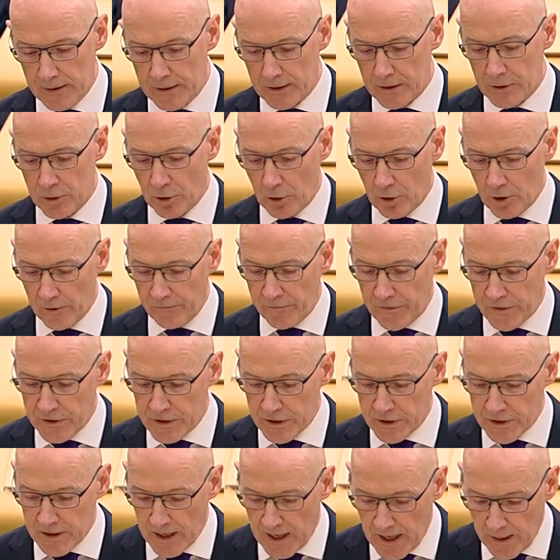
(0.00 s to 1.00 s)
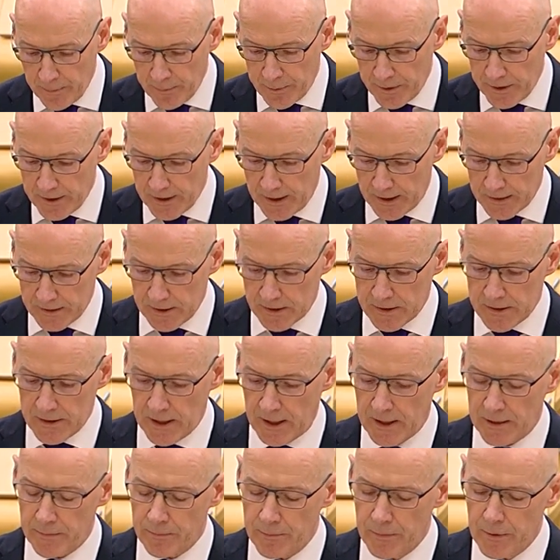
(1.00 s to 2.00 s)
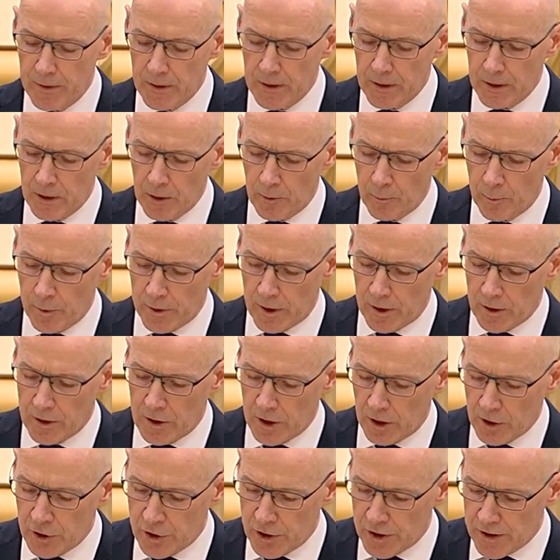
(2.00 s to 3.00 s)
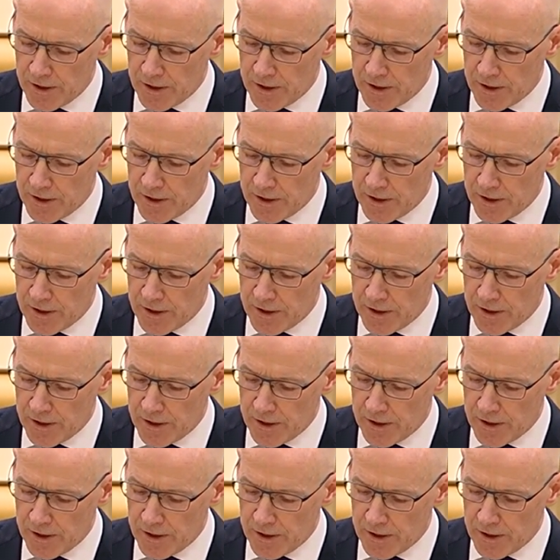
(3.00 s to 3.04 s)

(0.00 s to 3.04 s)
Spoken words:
And all of this is happening at a time when our country